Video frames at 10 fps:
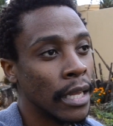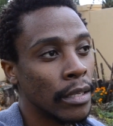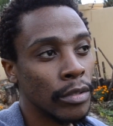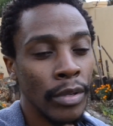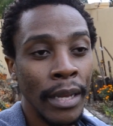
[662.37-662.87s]

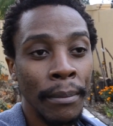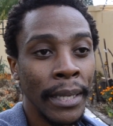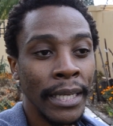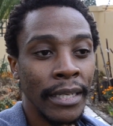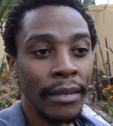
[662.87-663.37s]
So yeah,
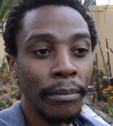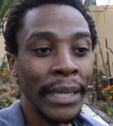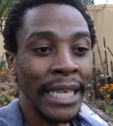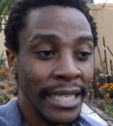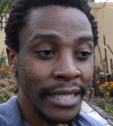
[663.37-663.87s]
man,
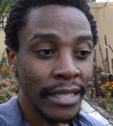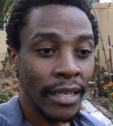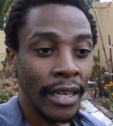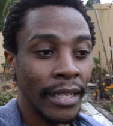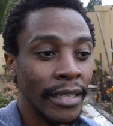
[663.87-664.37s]
peas,
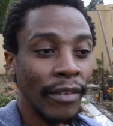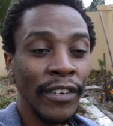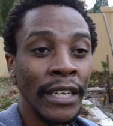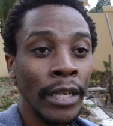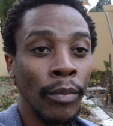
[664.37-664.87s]

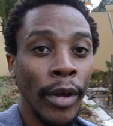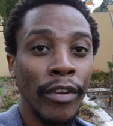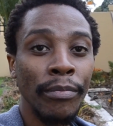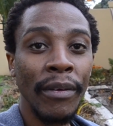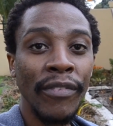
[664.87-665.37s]
definitely one
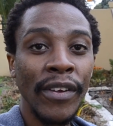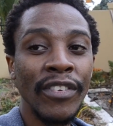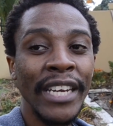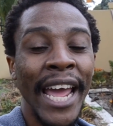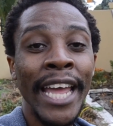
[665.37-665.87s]
of my
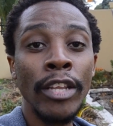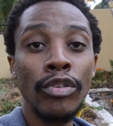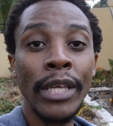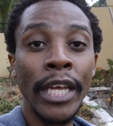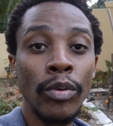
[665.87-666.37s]
favorite. And
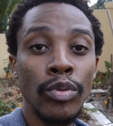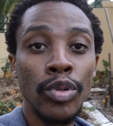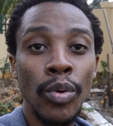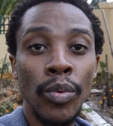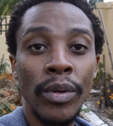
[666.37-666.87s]
you can
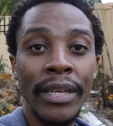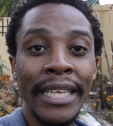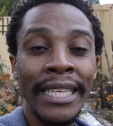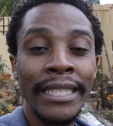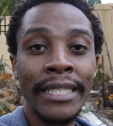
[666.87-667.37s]
also
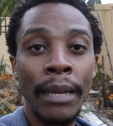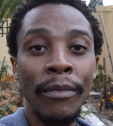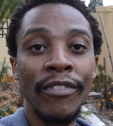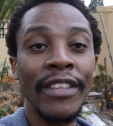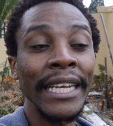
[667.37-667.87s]
eat some
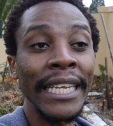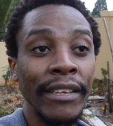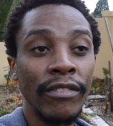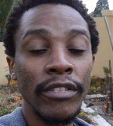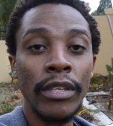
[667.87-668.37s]
of the
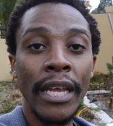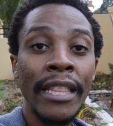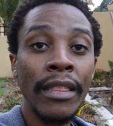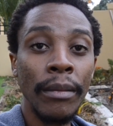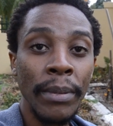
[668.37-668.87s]
leaves
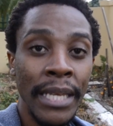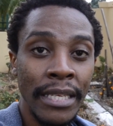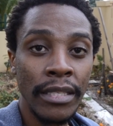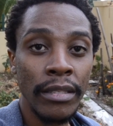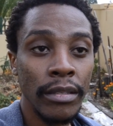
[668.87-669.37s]
in the
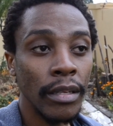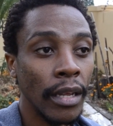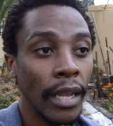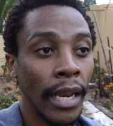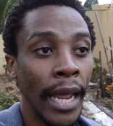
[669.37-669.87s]
peas,
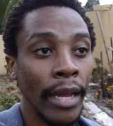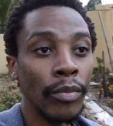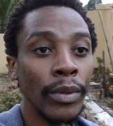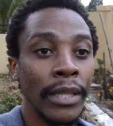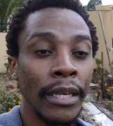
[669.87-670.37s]
like
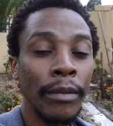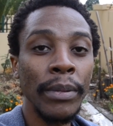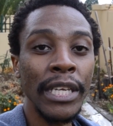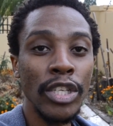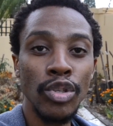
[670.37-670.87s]
with the
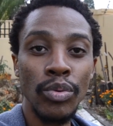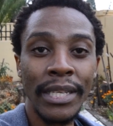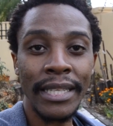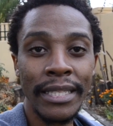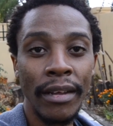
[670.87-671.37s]
pea shoots
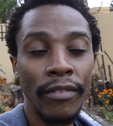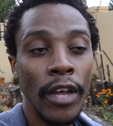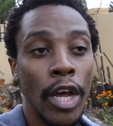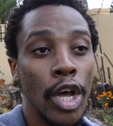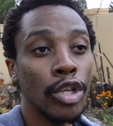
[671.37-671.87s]
and stuff.
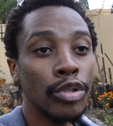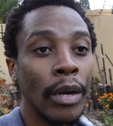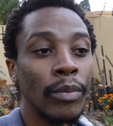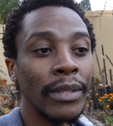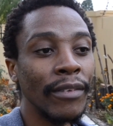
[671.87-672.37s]
So
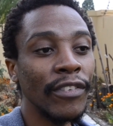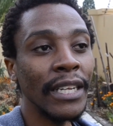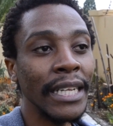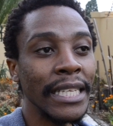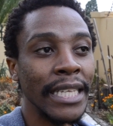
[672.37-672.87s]
I would
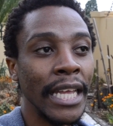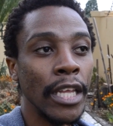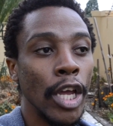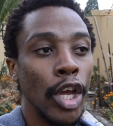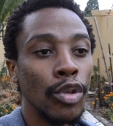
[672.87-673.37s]
definitely
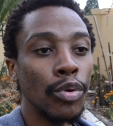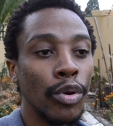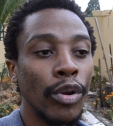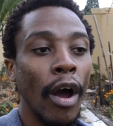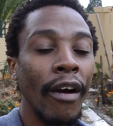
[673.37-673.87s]
say you
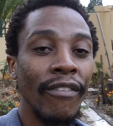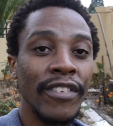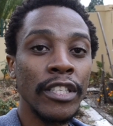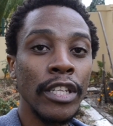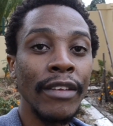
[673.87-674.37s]
could
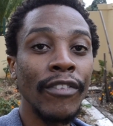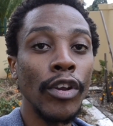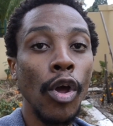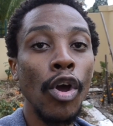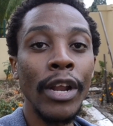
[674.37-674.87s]
harvest
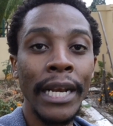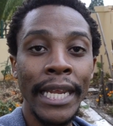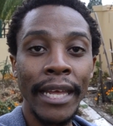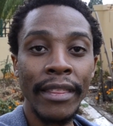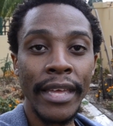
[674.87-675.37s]
even
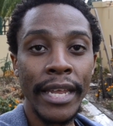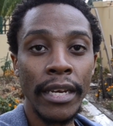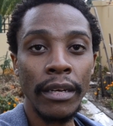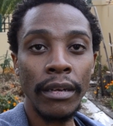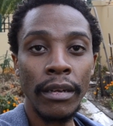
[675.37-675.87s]
earlier
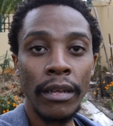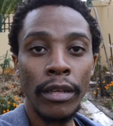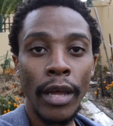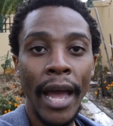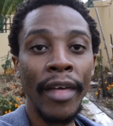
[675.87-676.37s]
than
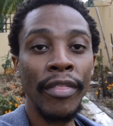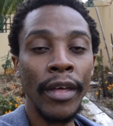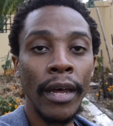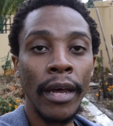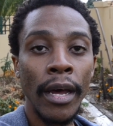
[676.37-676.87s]

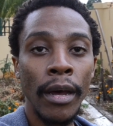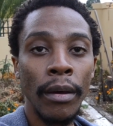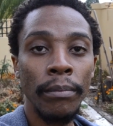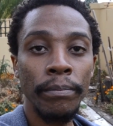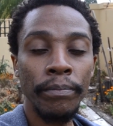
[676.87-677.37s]
other